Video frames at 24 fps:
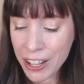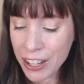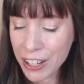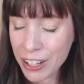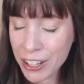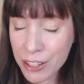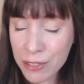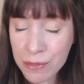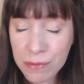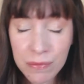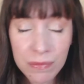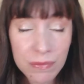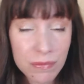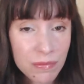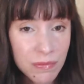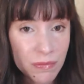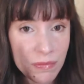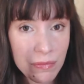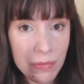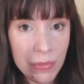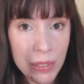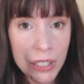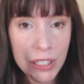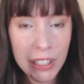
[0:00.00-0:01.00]

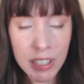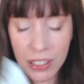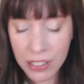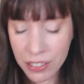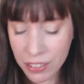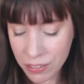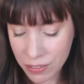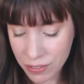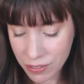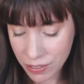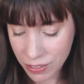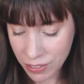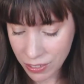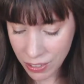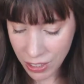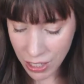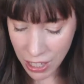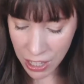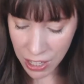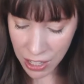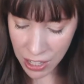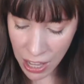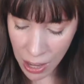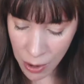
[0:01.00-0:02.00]
But yeah,
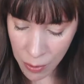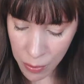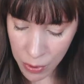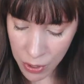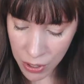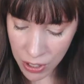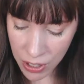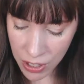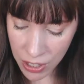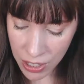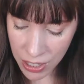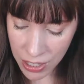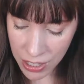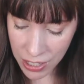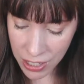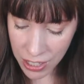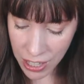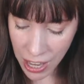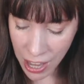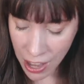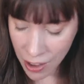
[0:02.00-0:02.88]
and that was